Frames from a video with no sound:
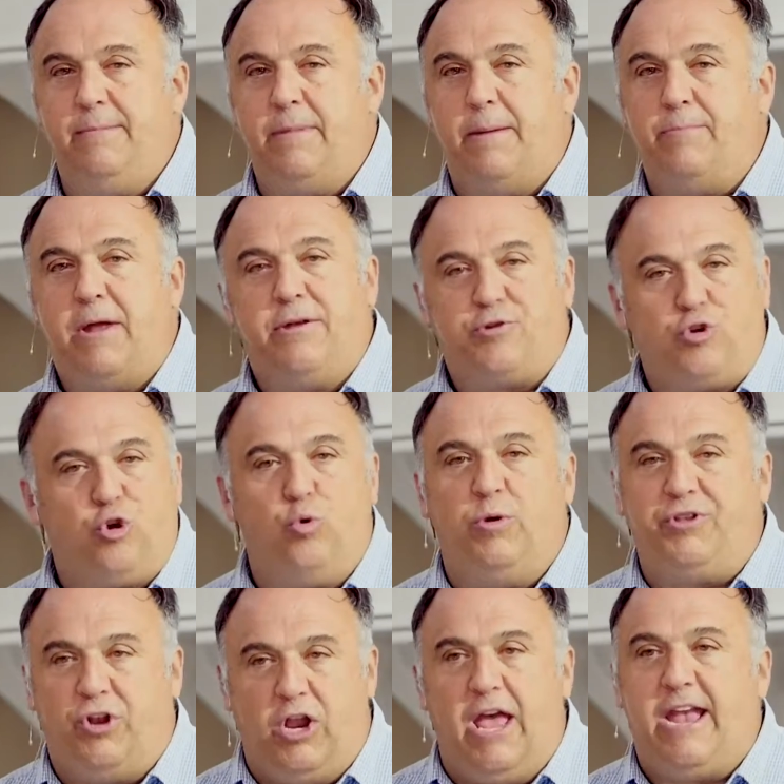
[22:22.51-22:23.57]
I'm not sure
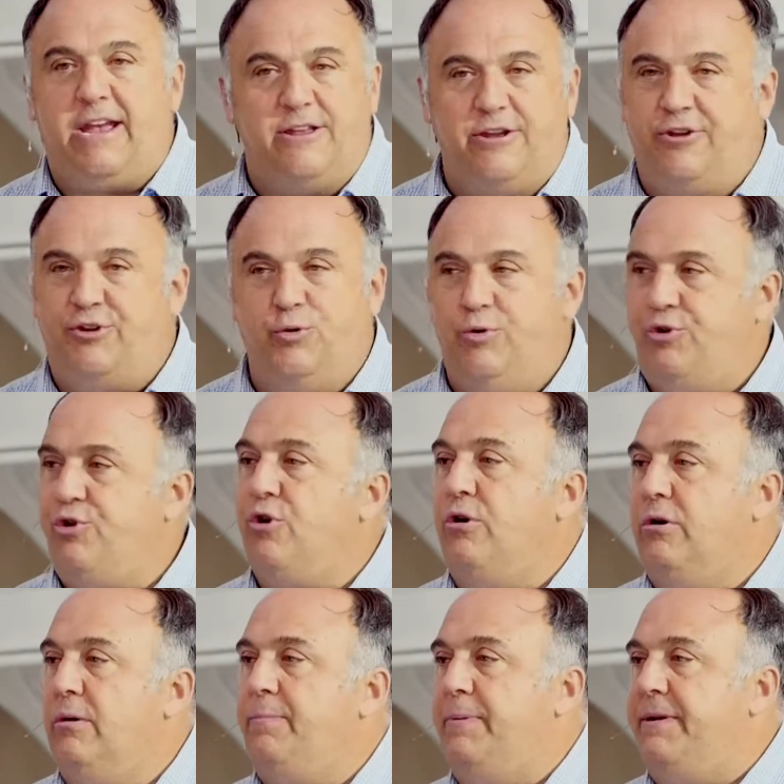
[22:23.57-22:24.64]
what to liken it to in
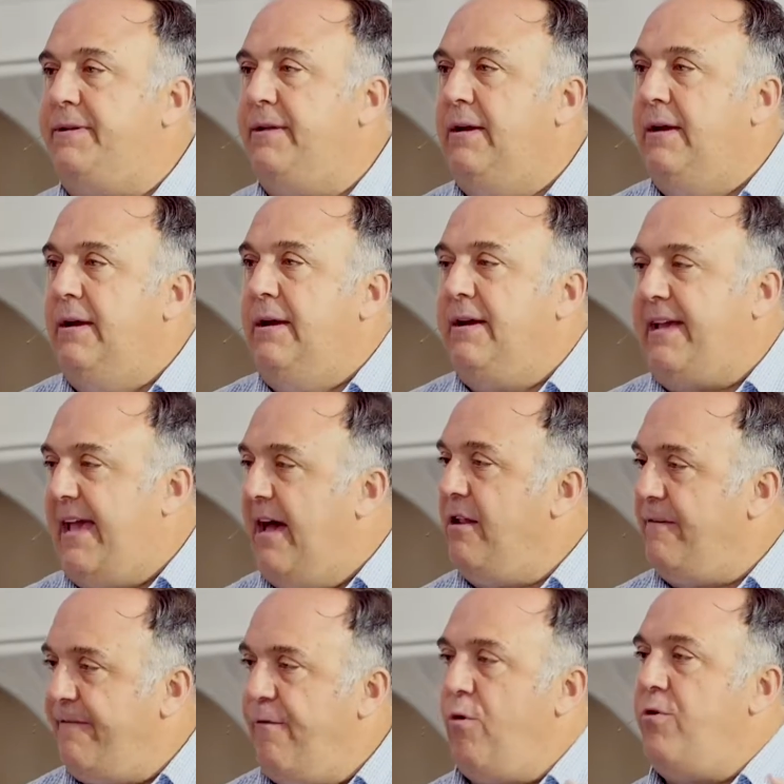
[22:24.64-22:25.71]
Europe, but
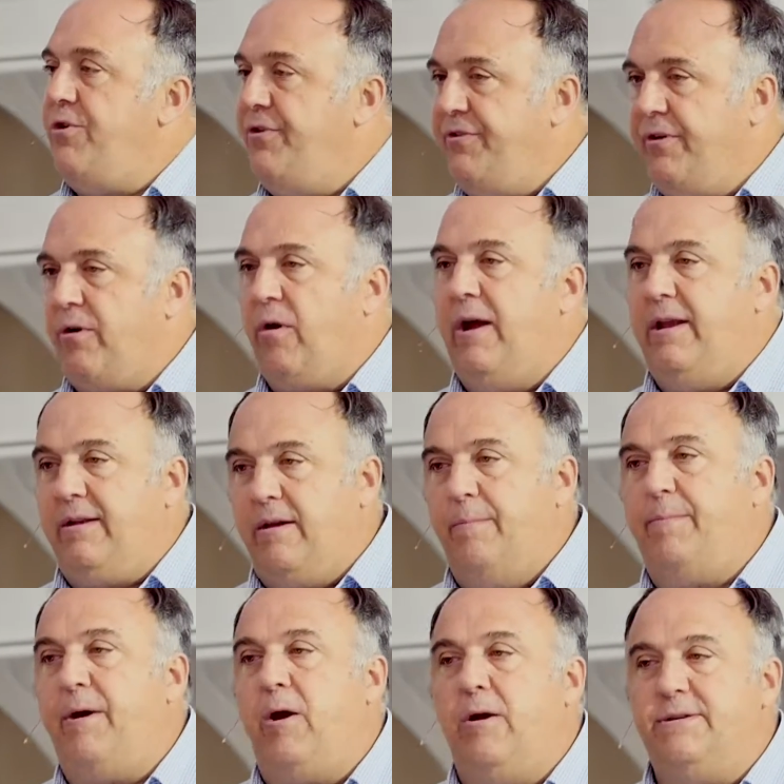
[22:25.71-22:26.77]
California is a great
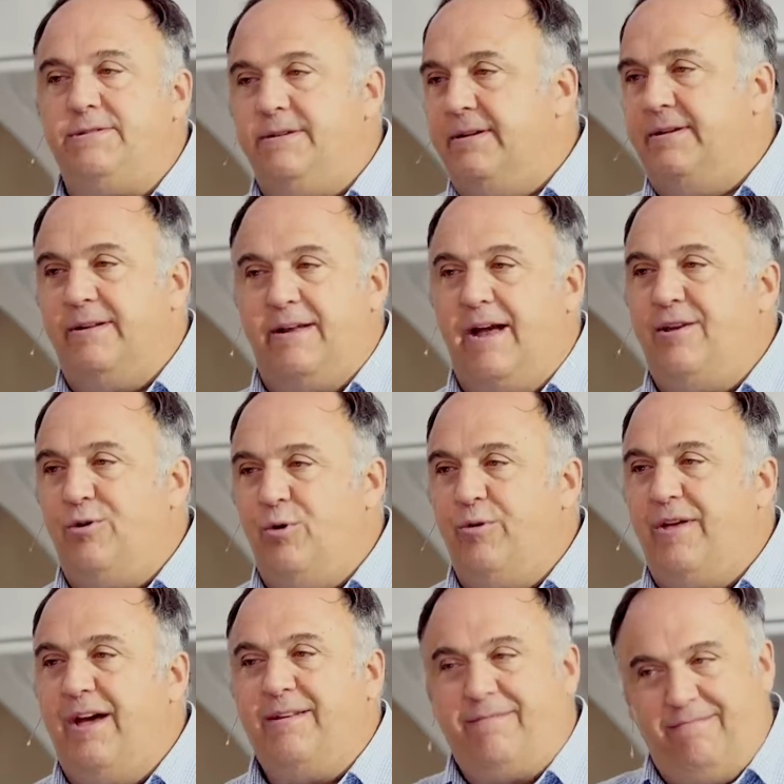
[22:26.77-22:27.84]
comparison, and I know
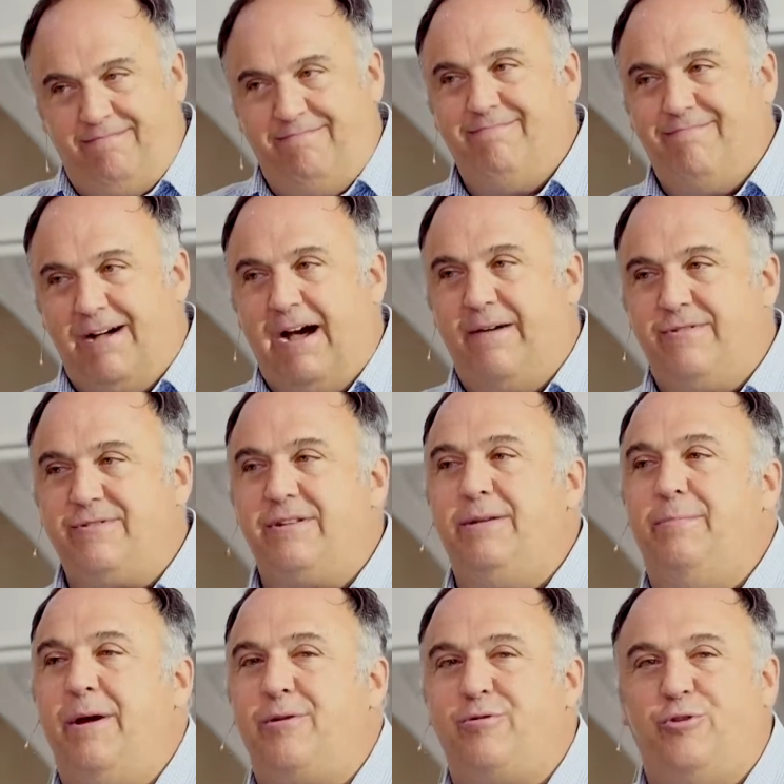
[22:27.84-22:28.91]
that obviously
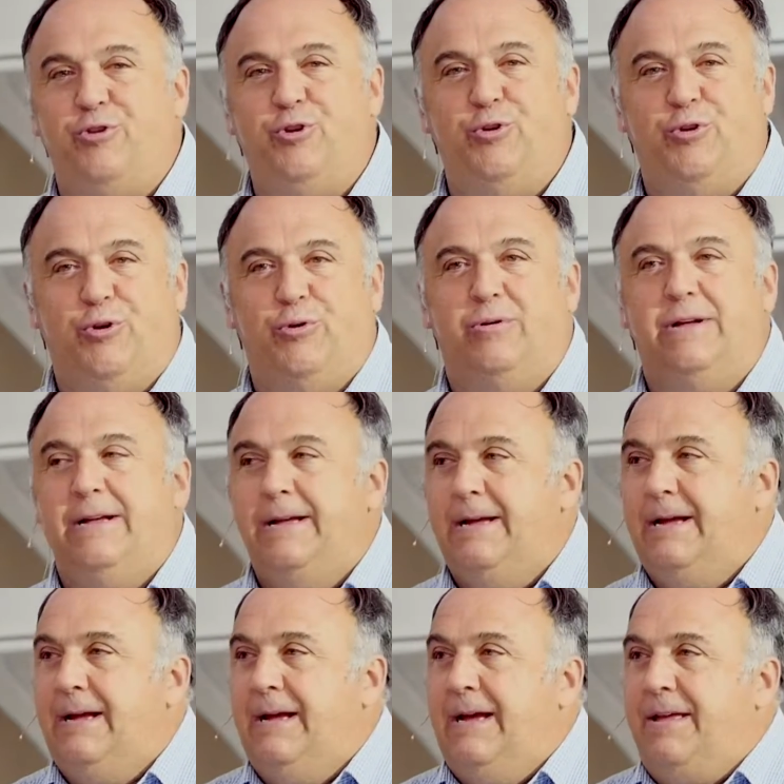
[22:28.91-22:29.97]
better than you do.
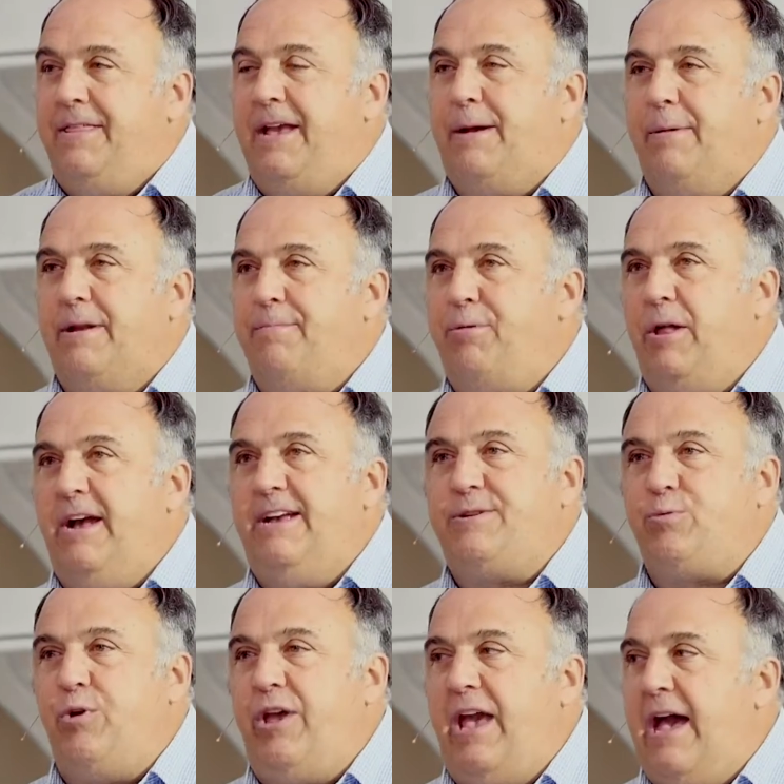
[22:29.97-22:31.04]
Think about a
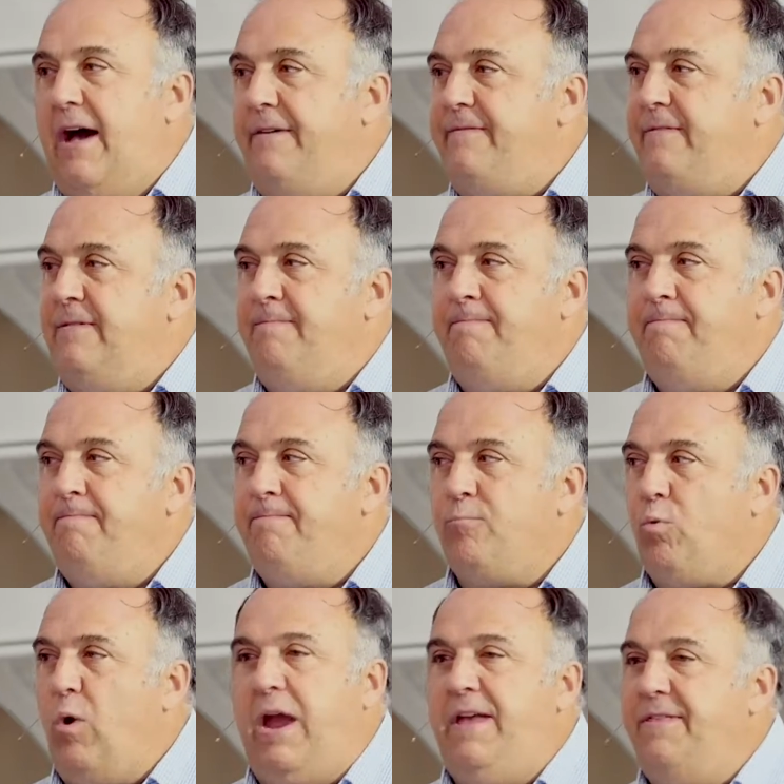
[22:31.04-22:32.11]
place where you have
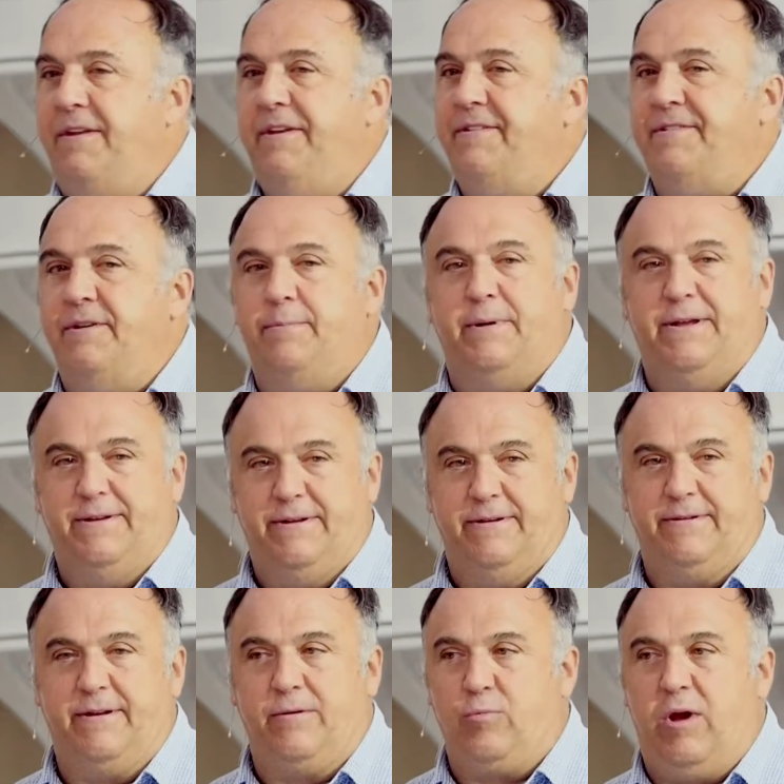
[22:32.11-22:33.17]
rain that isn't
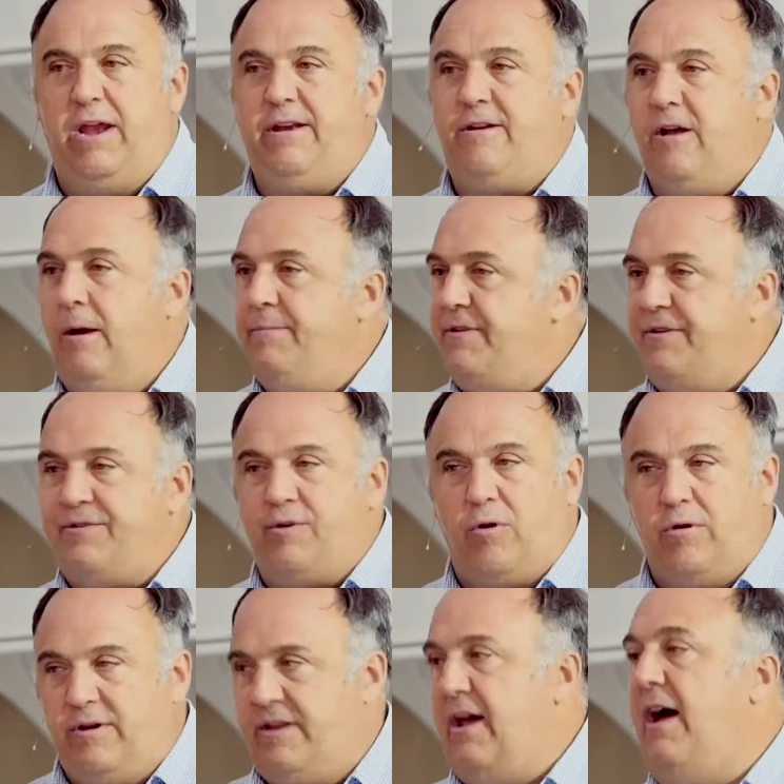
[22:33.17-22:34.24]
abundant, and rain comes at
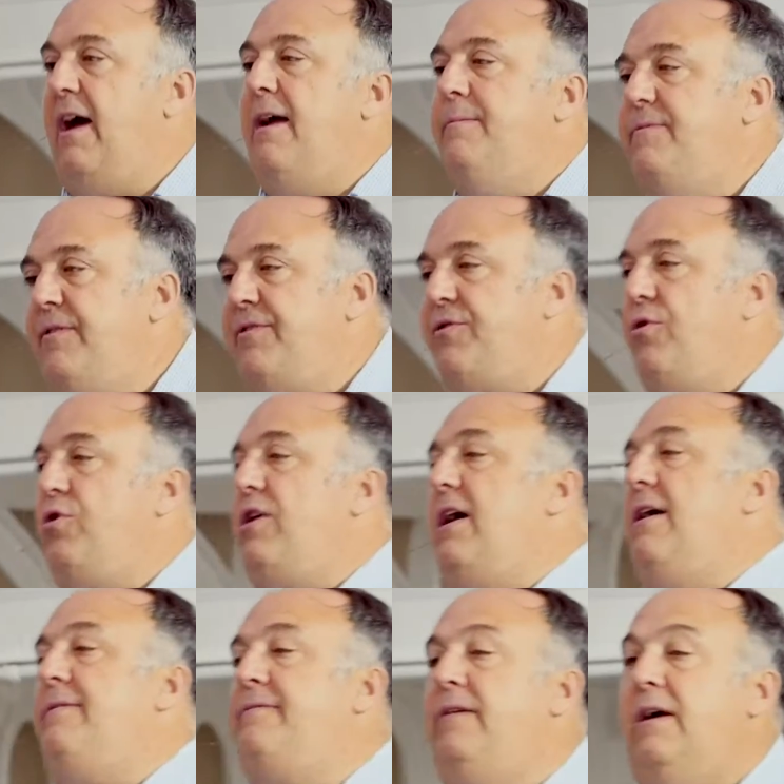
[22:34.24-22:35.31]
certain times, and so
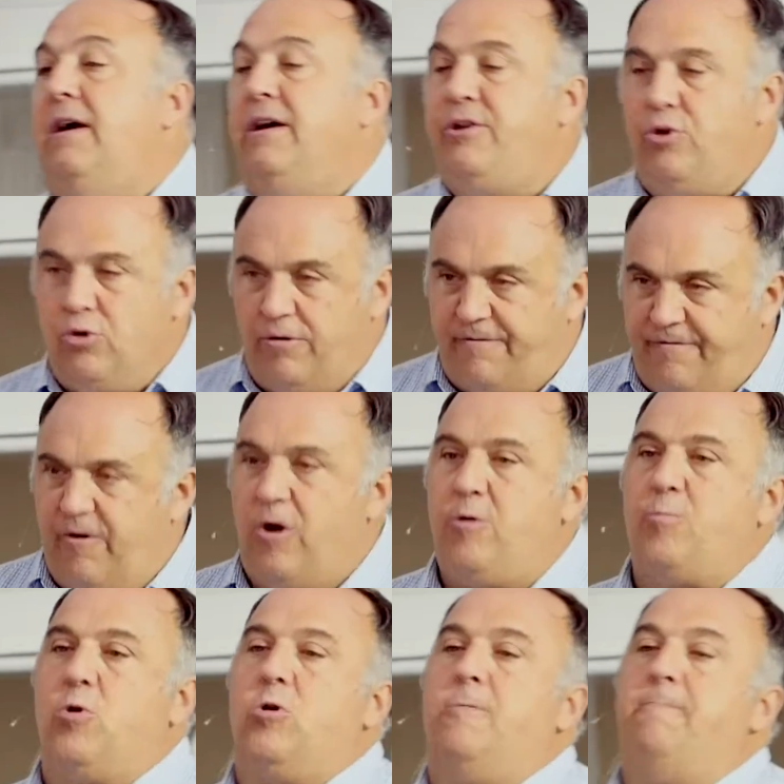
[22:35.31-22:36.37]
you're a
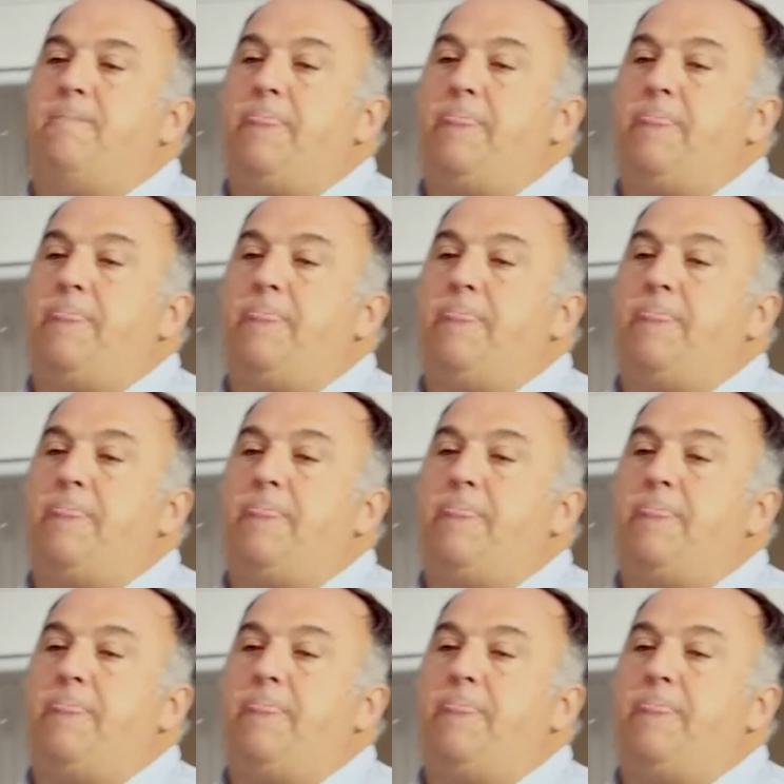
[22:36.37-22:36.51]
farmer,